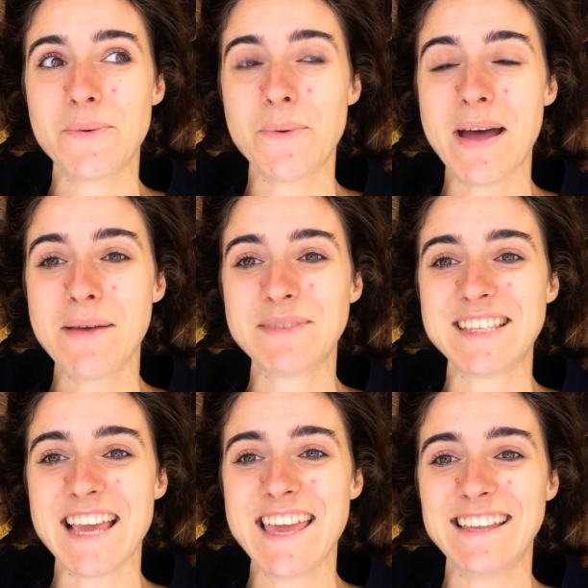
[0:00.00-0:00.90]
why I'm
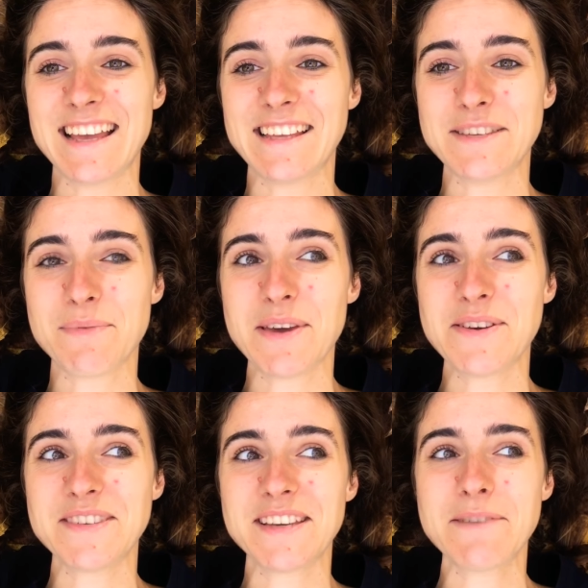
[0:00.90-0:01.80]
saying that is
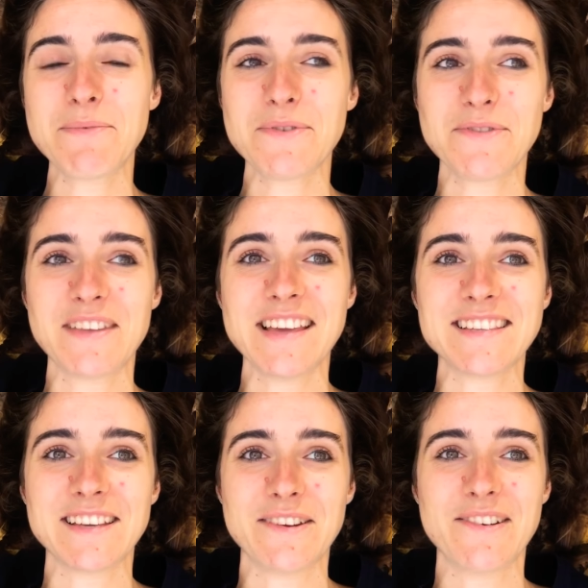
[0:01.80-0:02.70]
because a couple of
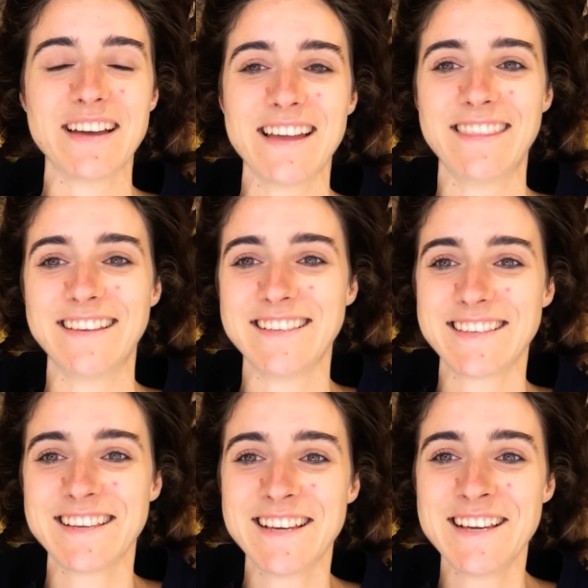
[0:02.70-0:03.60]
days ago I had
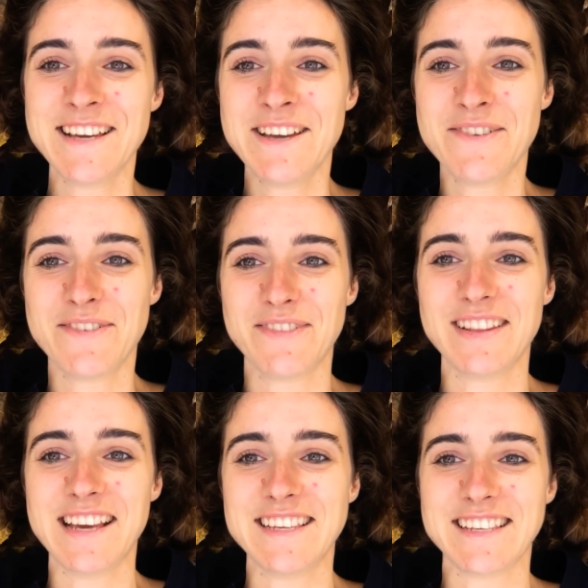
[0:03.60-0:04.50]
this
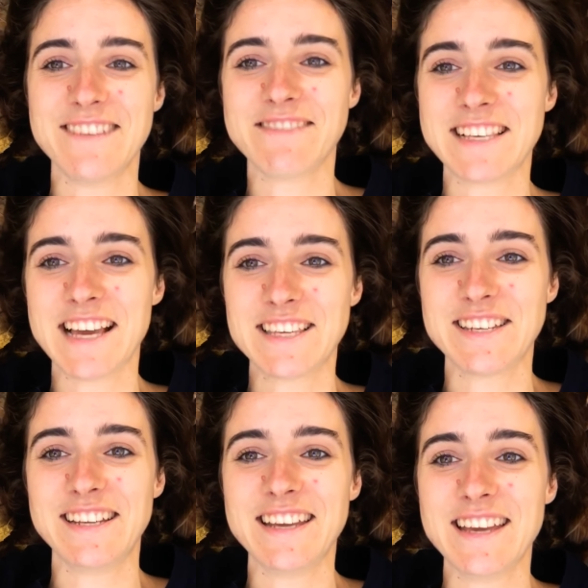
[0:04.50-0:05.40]
revelation. It was
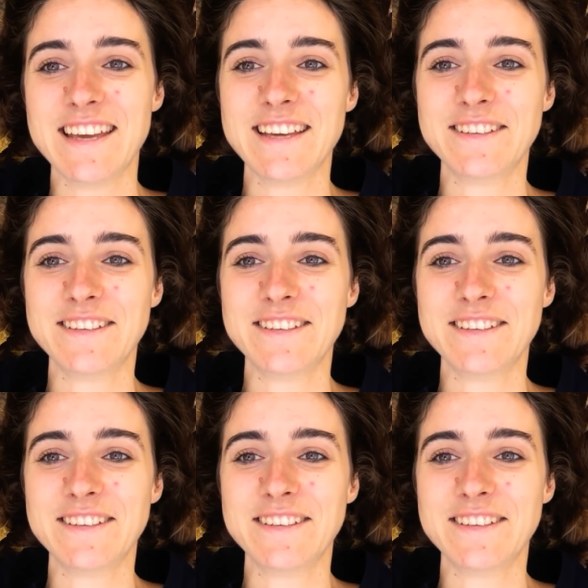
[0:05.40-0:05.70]
actually